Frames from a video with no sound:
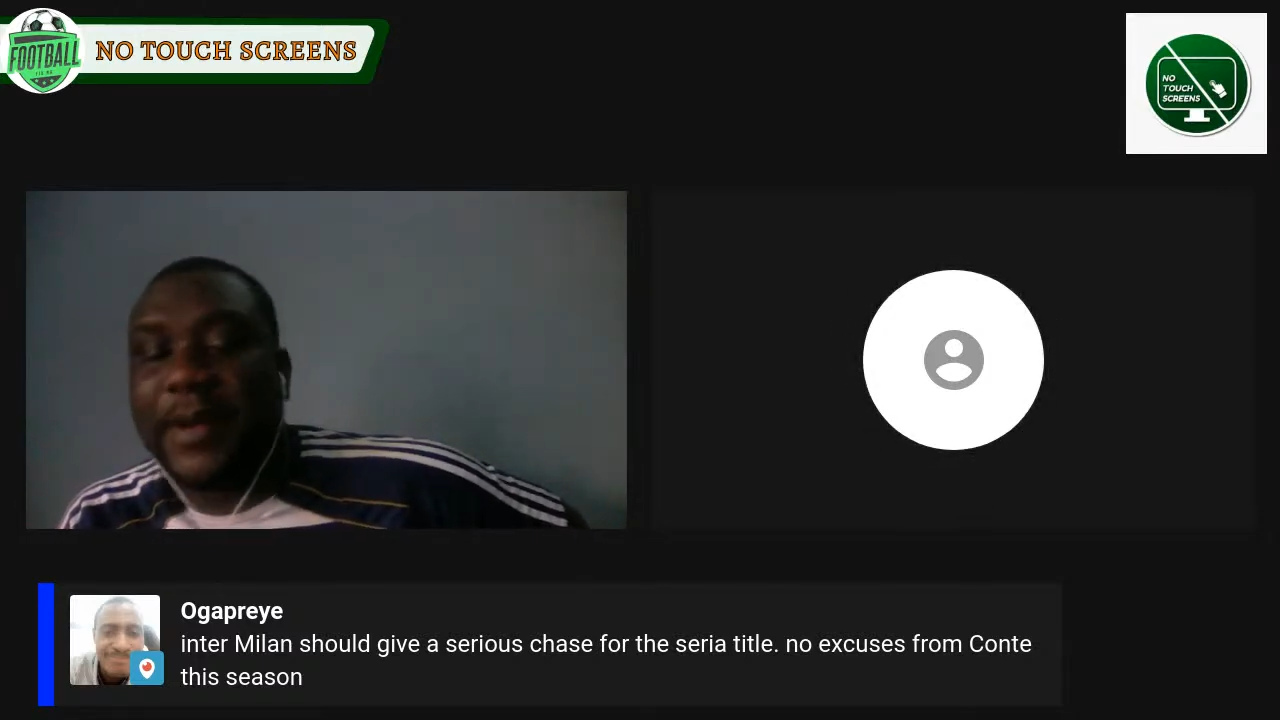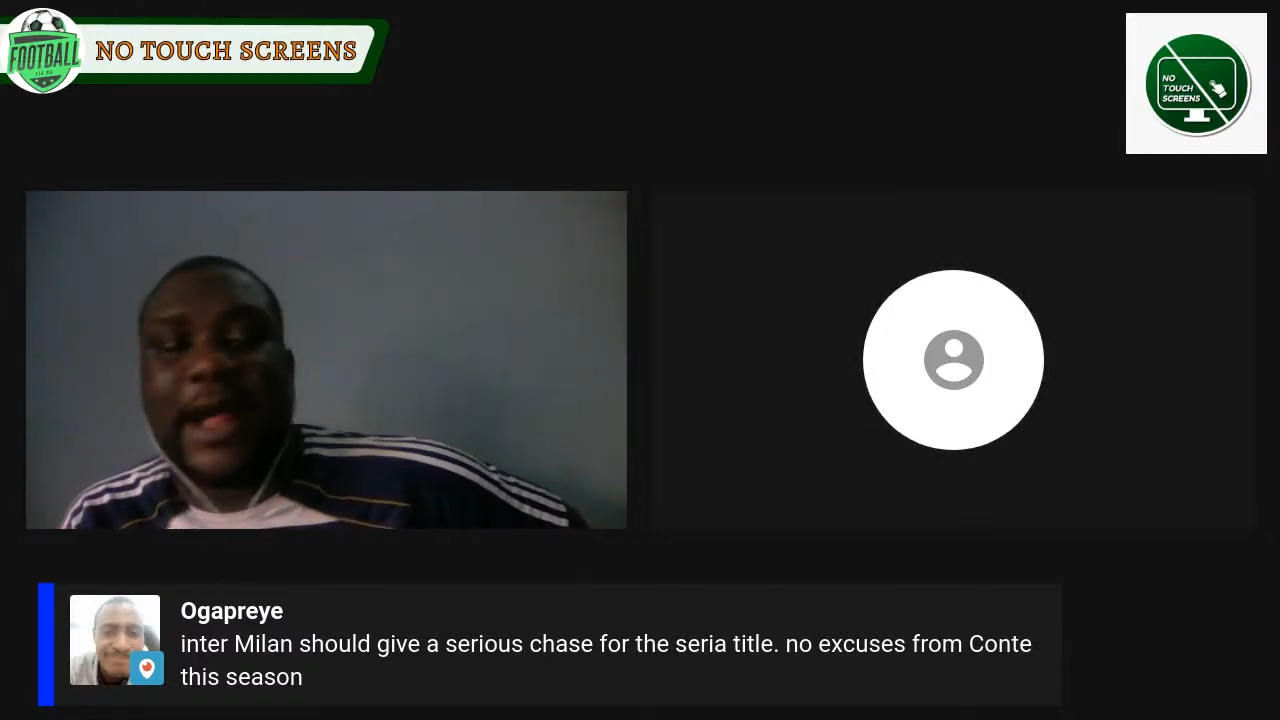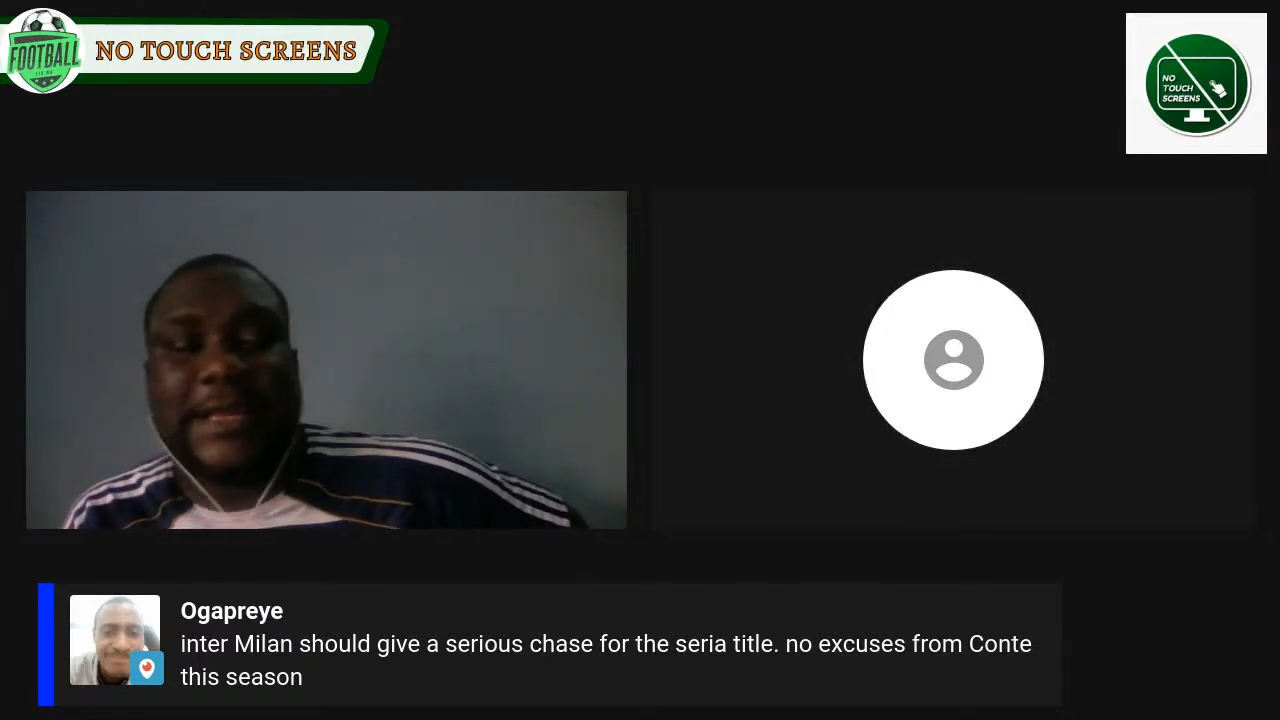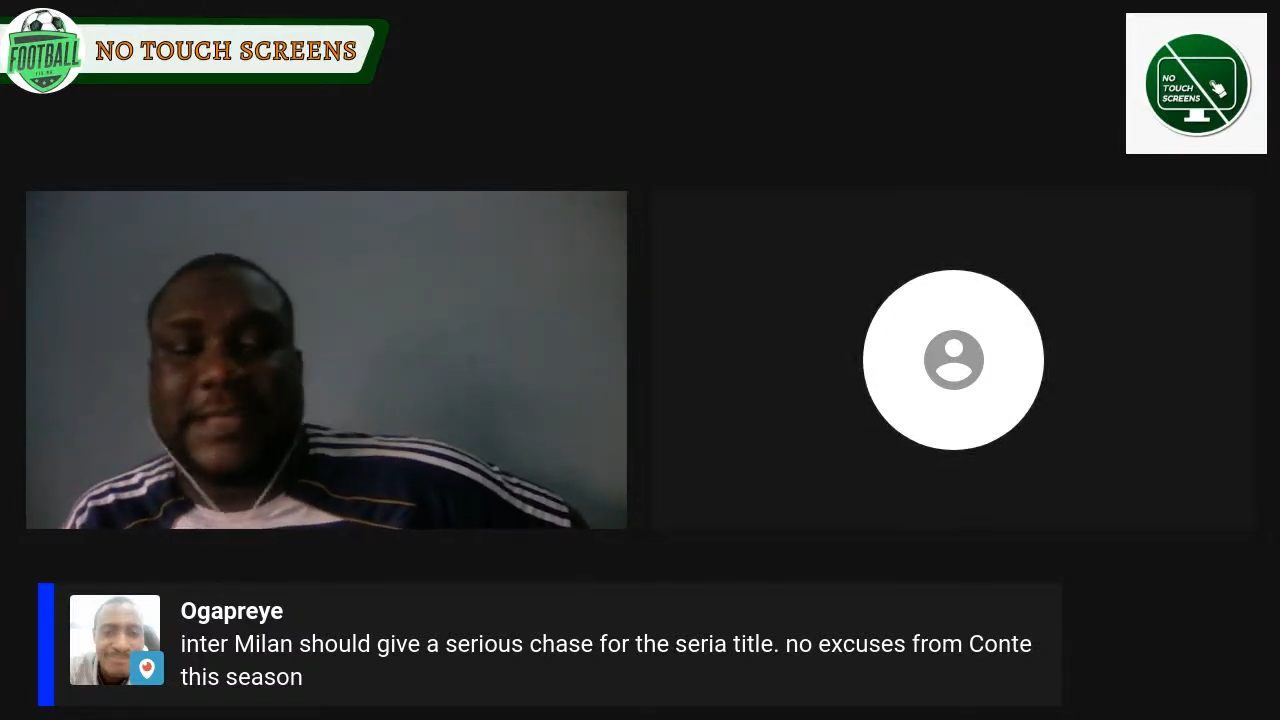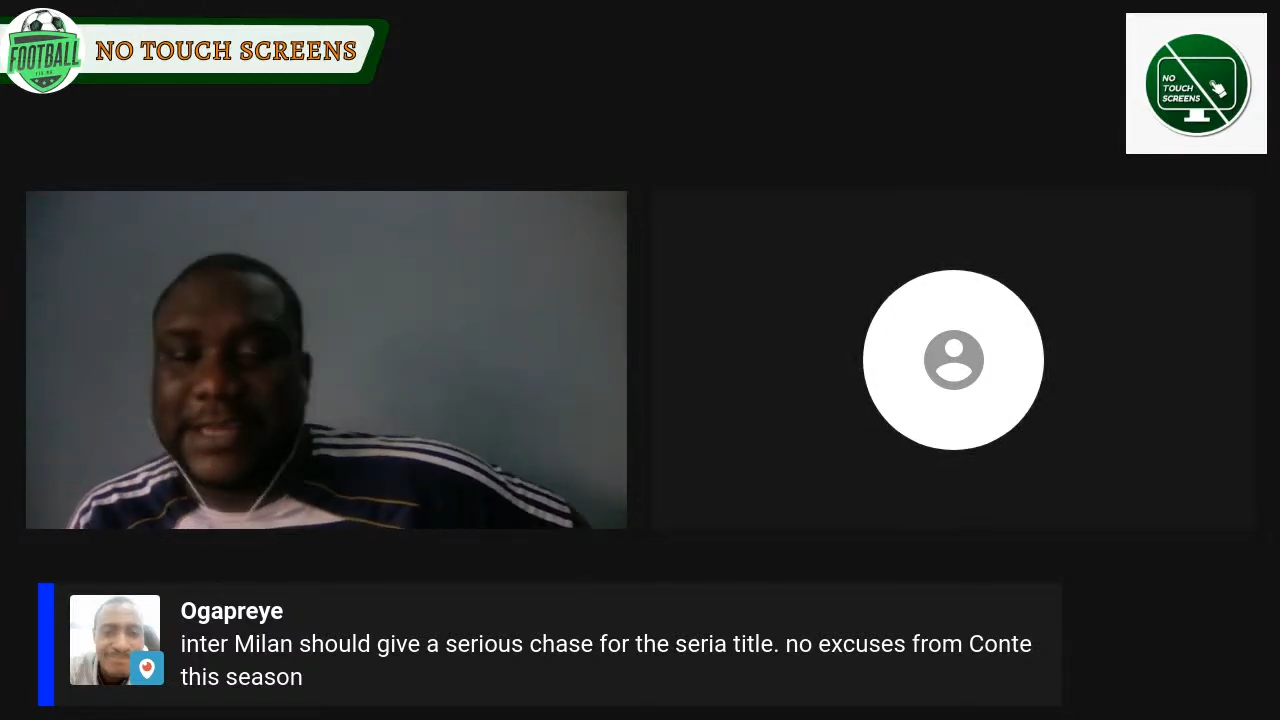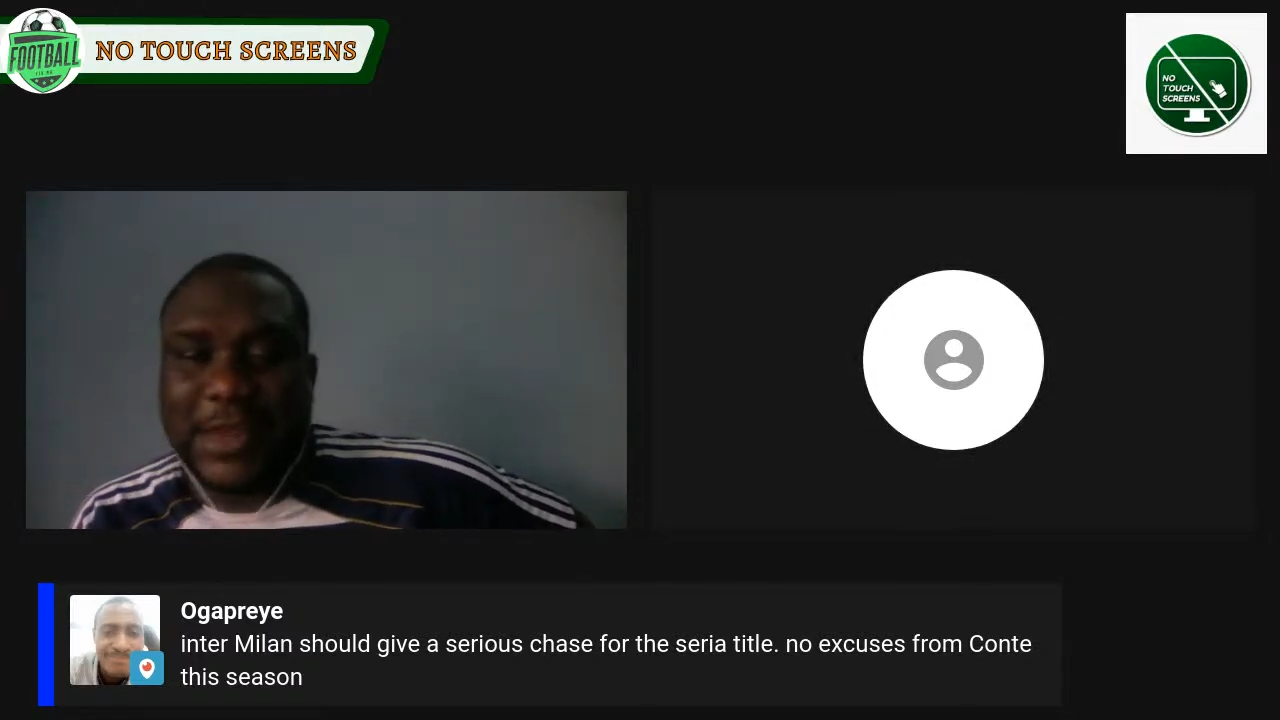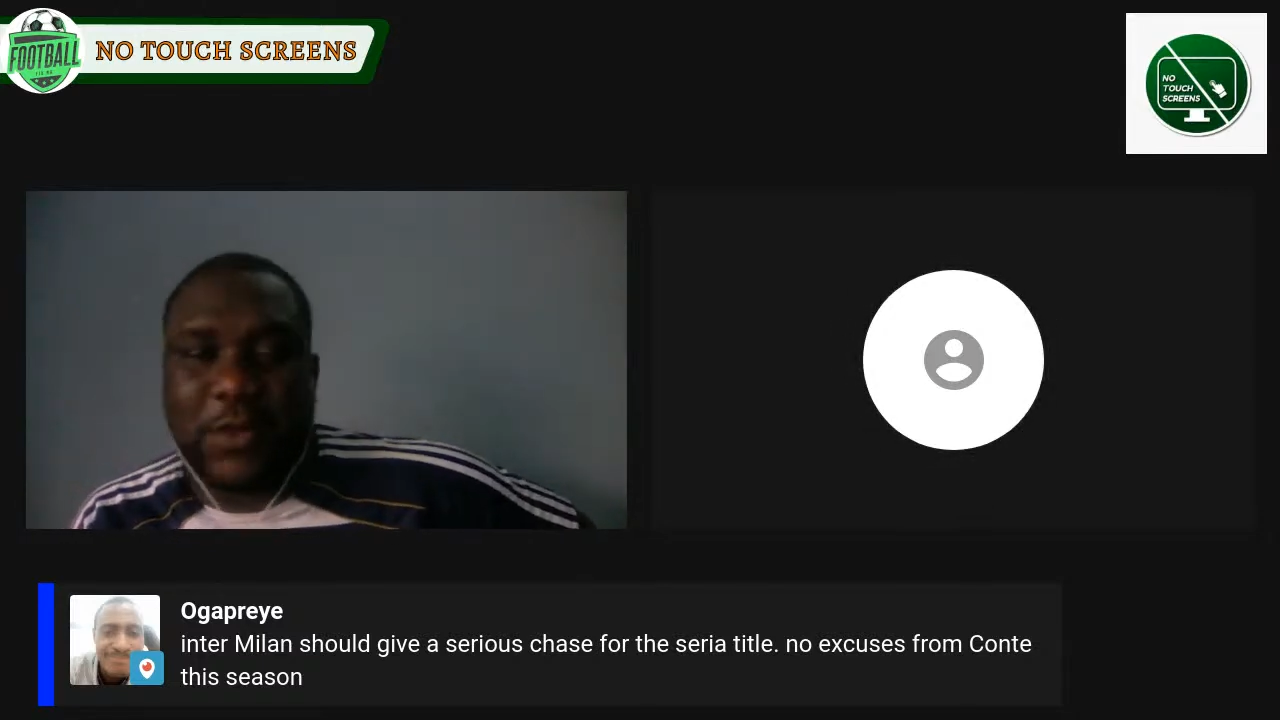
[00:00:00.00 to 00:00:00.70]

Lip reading: I think they